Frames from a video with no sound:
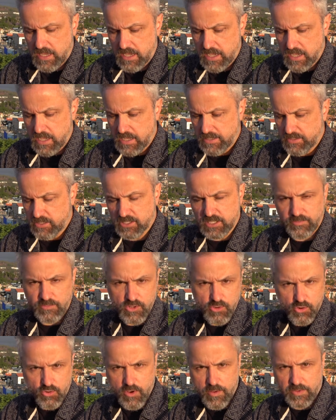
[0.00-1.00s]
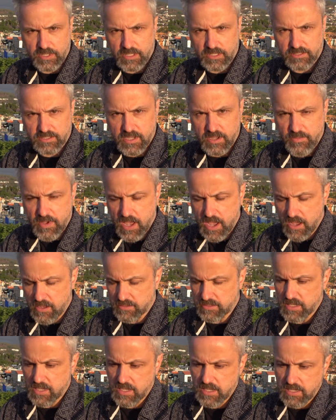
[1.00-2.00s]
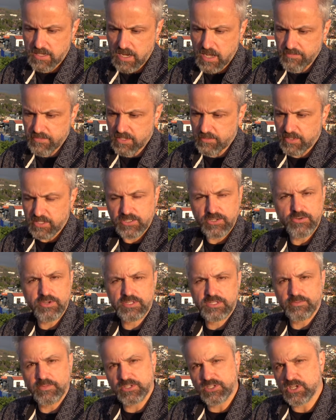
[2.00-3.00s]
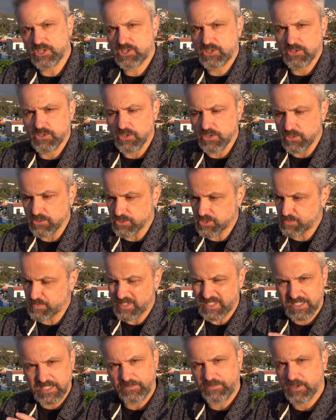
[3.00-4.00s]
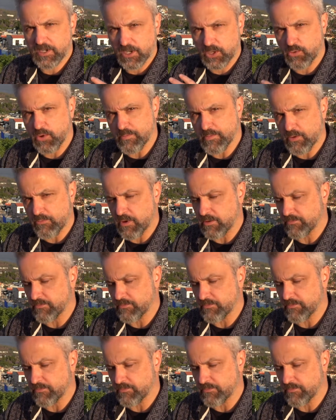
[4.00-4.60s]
And there's some new equipment that's come out, and I'm going to be doing some additional specific equipment